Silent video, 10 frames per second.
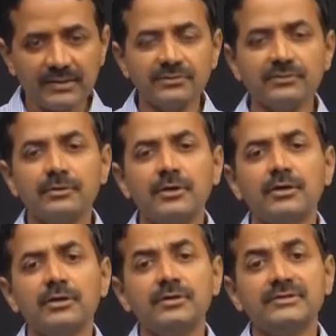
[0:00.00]
So,
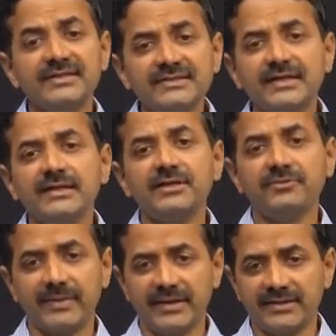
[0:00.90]
this kind
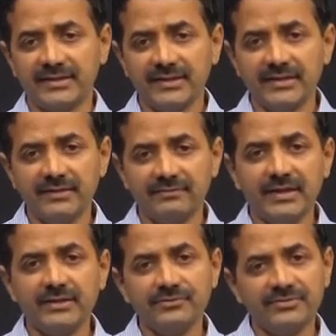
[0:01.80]
of pedigree
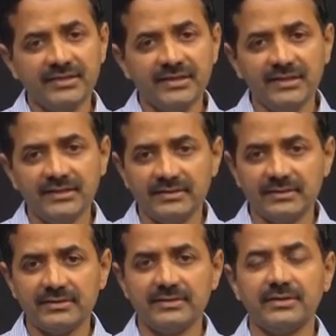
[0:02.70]
where you see
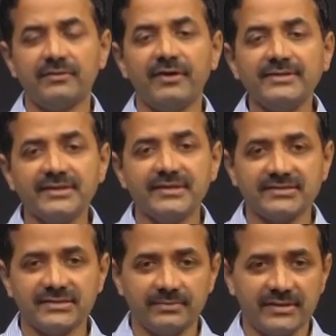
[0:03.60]
one
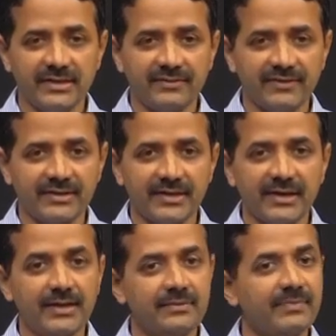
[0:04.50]
generation being
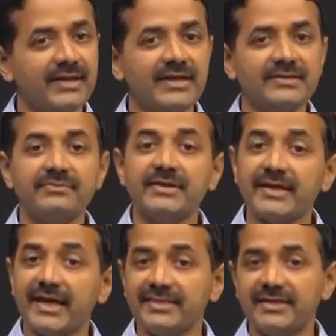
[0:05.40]
affected, parents being
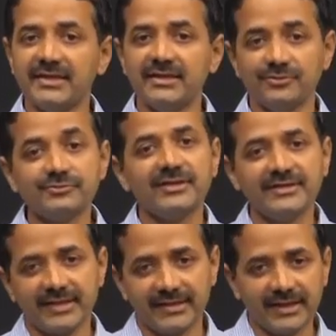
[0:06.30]
healthy, usually
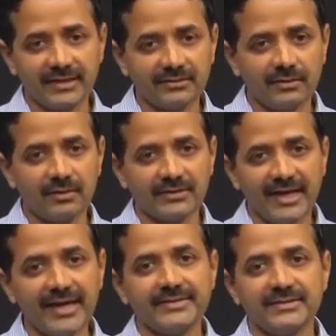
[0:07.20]
they are called
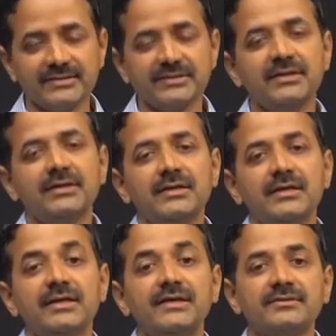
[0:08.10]
carriers,
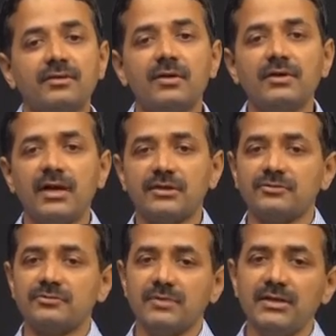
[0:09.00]
is called
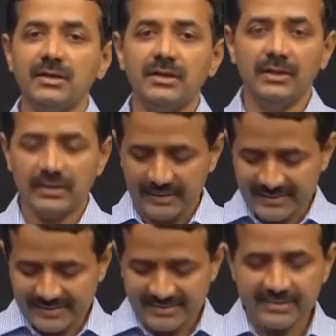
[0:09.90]
autosomal
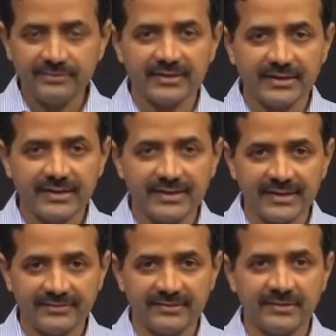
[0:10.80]
recessive
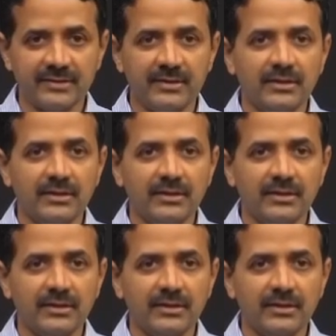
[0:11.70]
inheritance.